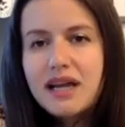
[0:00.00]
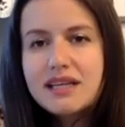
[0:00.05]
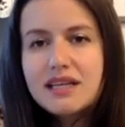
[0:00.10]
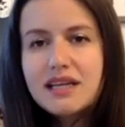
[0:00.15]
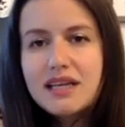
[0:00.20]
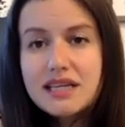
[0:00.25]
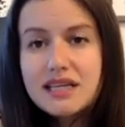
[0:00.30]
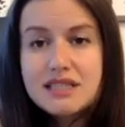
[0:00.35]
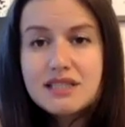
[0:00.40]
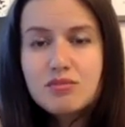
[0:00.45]

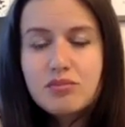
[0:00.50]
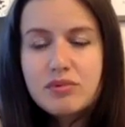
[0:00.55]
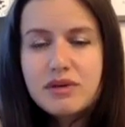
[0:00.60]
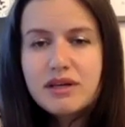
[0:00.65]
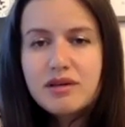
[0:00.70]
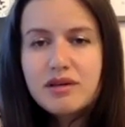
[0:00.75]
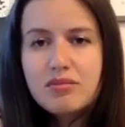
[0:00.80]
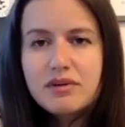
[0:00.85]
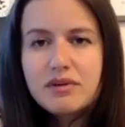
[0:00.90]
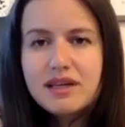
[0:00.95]
last week,
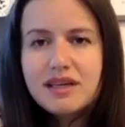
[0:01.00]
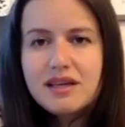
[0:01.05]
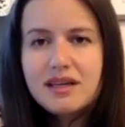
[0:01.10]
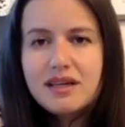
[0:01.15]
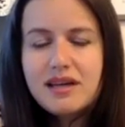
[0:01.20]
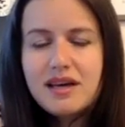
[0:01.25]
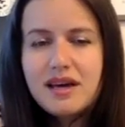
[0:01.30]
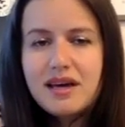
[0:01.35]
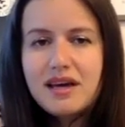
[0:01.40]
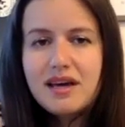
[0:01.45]
we
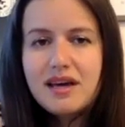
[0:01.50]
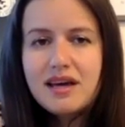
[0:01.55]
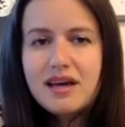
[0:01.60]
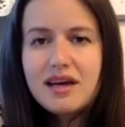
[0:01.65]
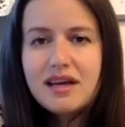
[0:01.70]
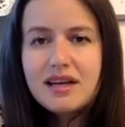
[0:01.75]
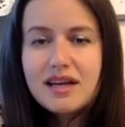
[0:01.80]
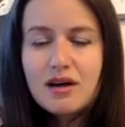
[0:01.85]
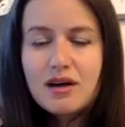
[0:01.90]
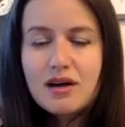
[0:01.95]

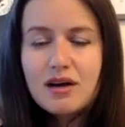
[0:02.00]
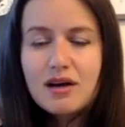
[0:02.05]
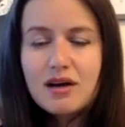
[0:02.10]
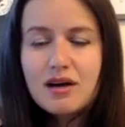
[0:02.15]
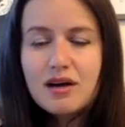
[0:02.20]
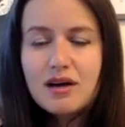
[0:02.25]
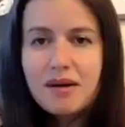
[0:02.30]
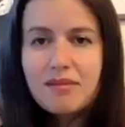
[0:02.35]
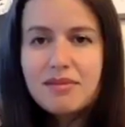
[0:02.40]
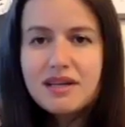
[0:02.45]
announced
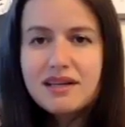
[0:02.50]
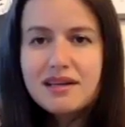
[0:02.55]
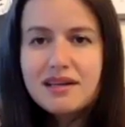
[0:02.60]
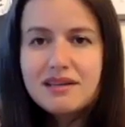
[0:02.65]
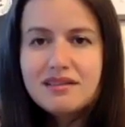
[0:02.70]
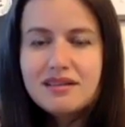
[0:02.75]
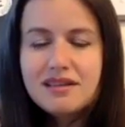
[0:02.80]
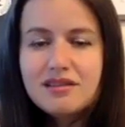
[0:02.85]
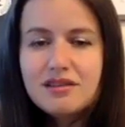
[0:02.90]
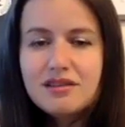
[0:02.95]
publicly
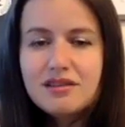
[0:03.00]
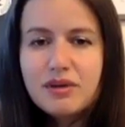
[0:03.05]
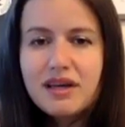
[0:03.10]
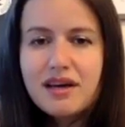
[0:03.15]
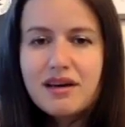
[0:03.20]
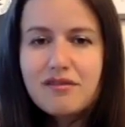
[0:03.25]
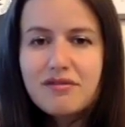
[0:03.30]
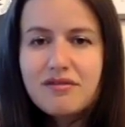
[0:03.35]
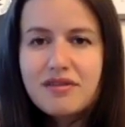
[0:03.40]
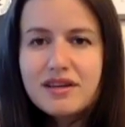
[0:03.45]
that we have